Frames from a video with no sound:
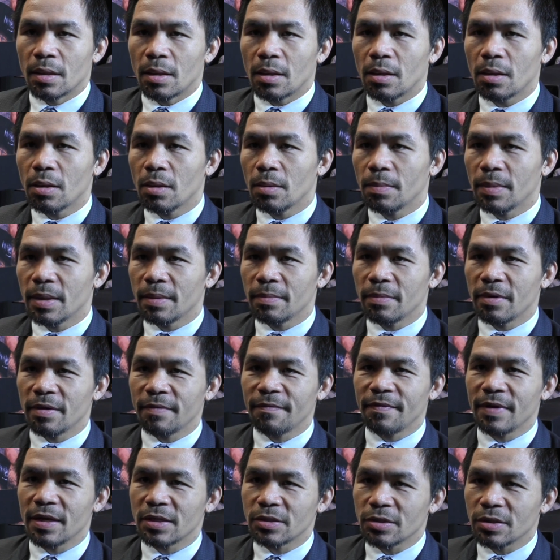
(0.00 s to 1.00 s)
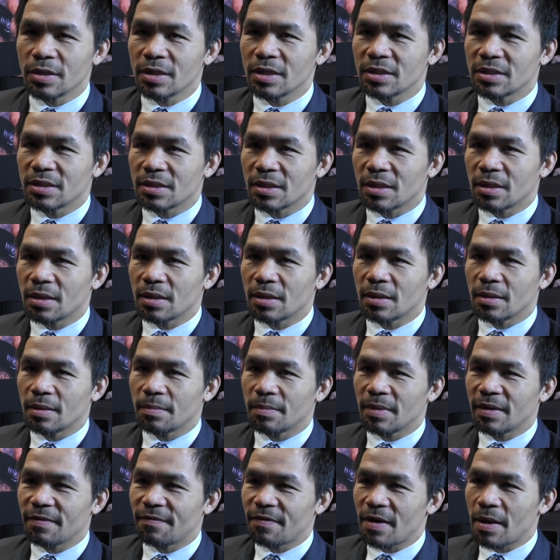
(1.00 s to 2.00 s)
Oh, my motivation is
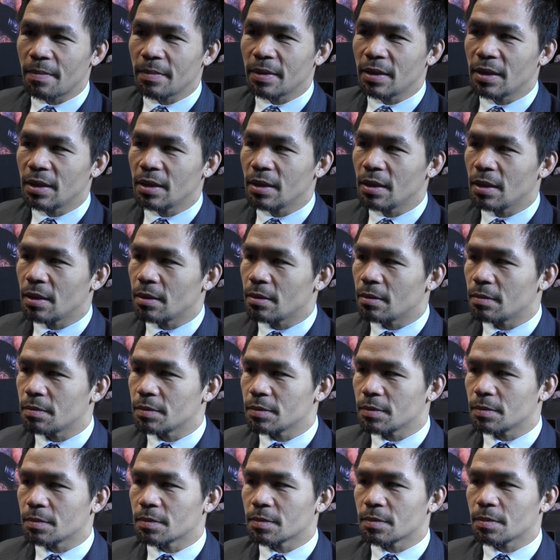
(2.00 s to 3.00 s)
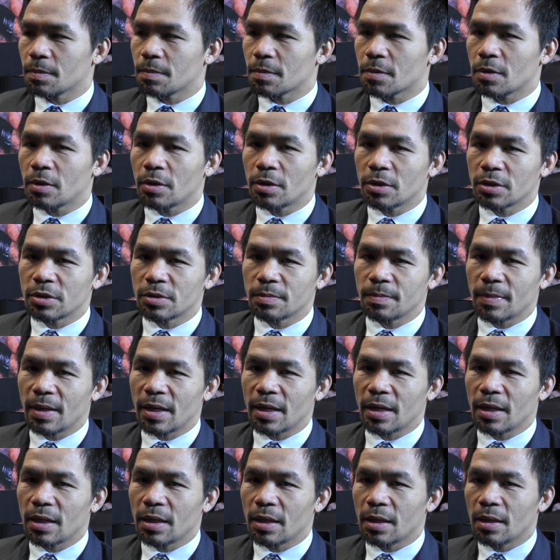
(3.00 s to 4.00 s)
my family and of course
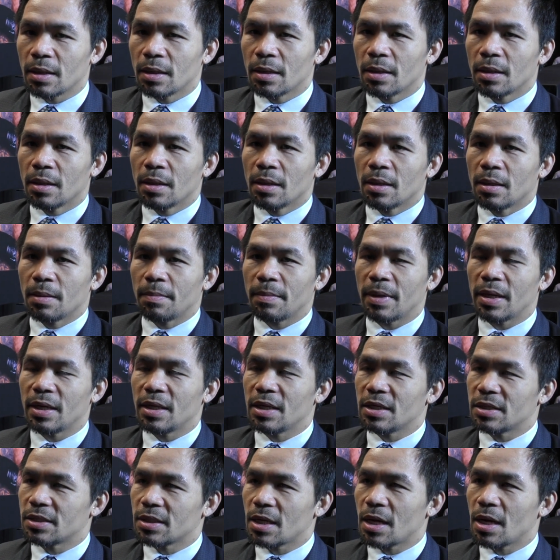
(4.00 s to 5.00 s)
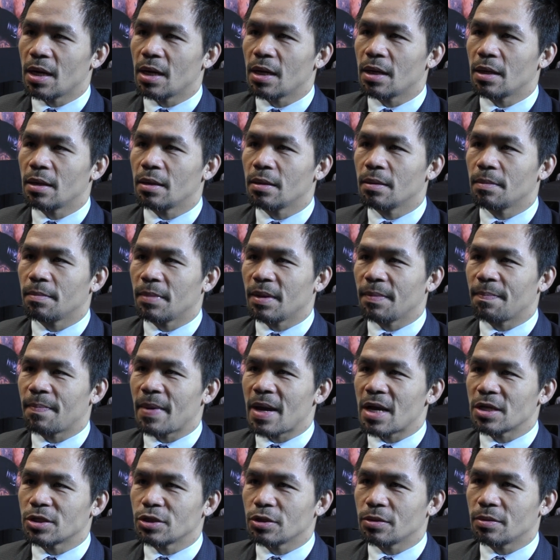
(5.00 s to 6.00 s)
my desire, my
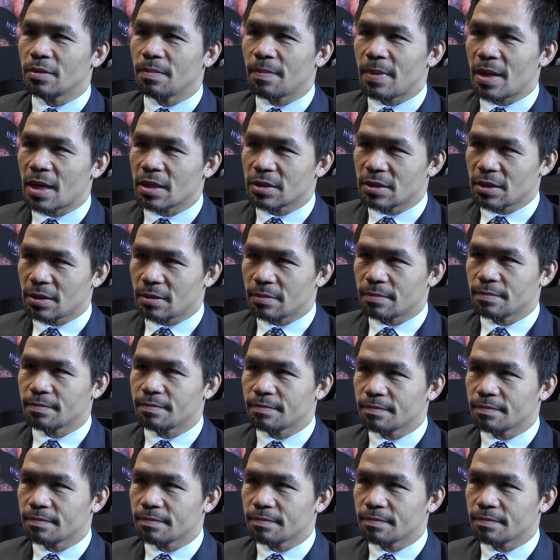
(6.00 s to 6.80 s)
passion of boxing.